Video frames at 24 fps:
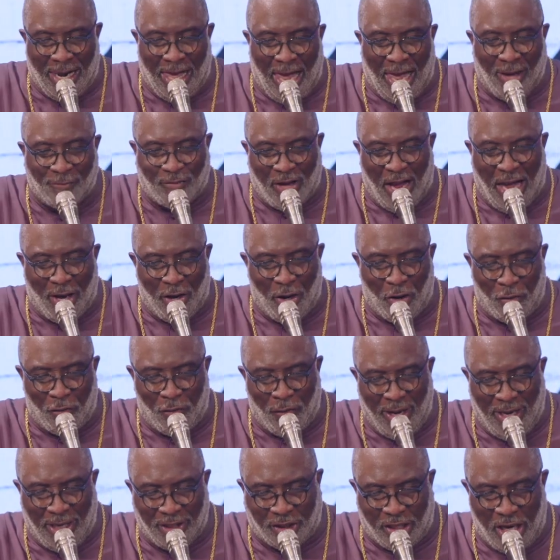I've got a
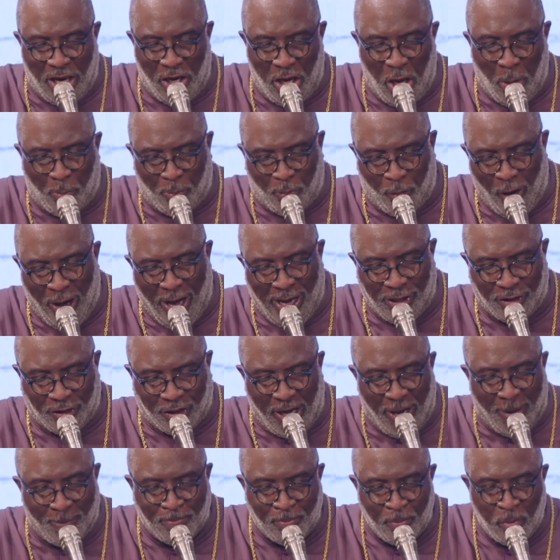reason to praise
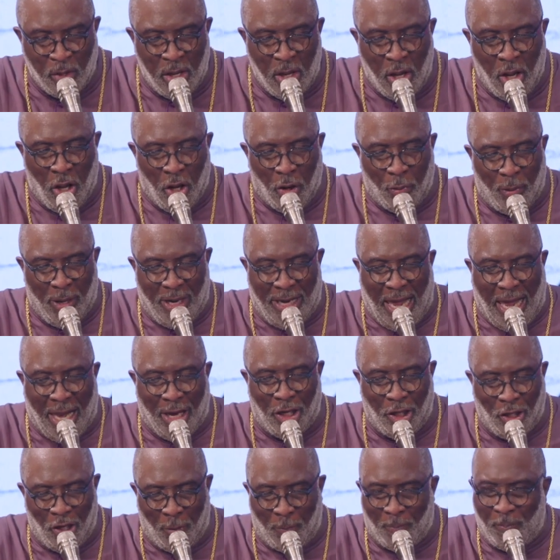him. When I
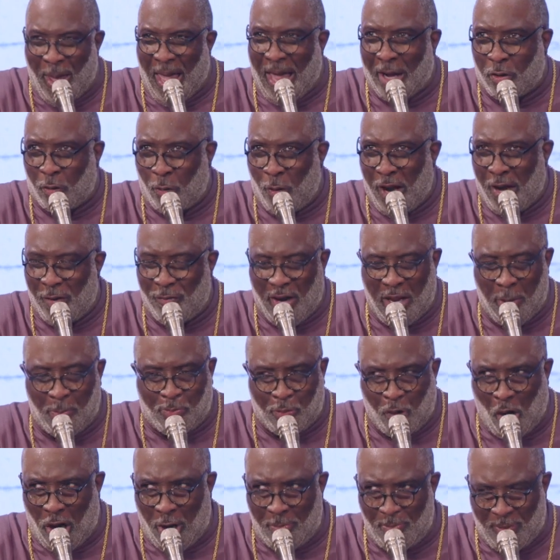look back where he
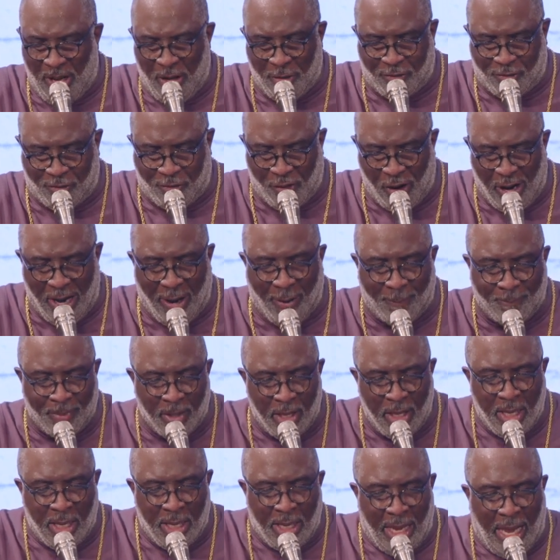brought me from
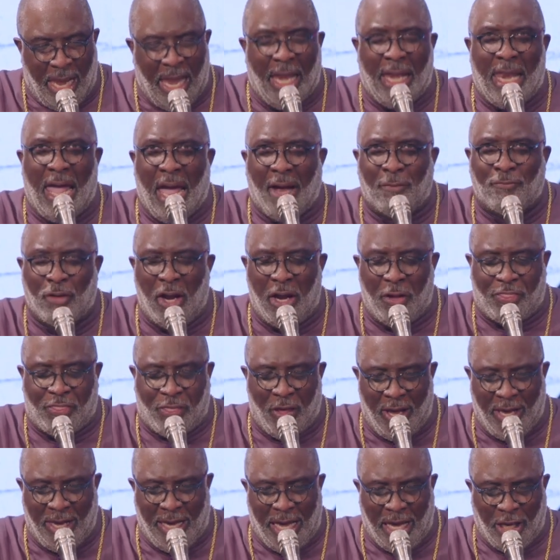and
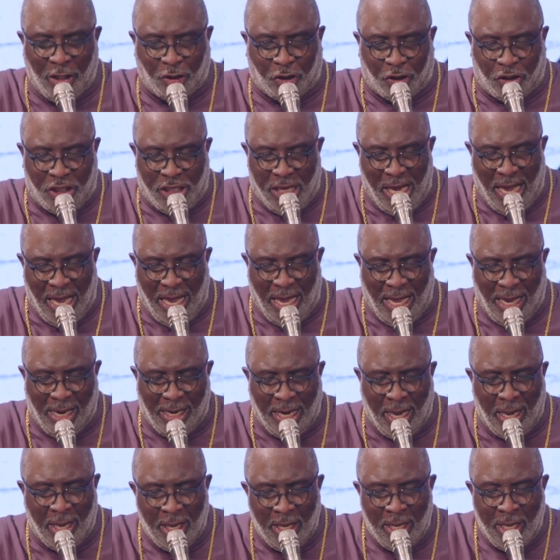everything he's done,
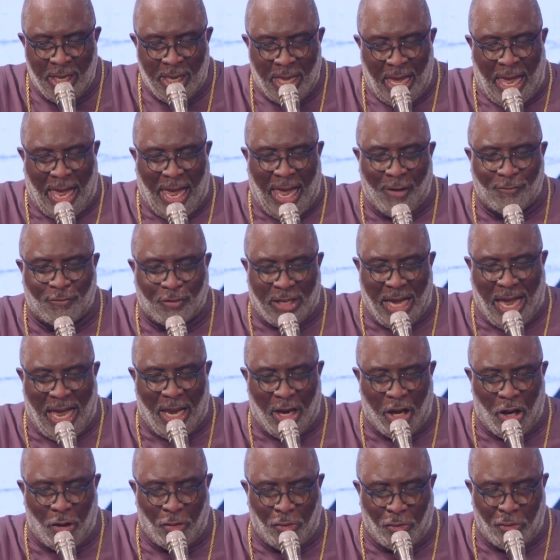I've
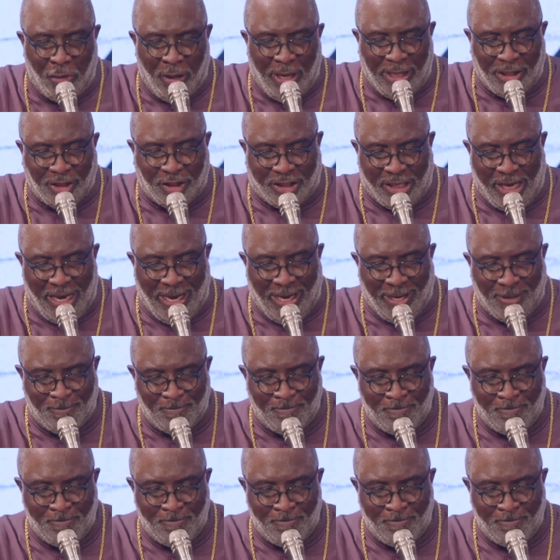got a reason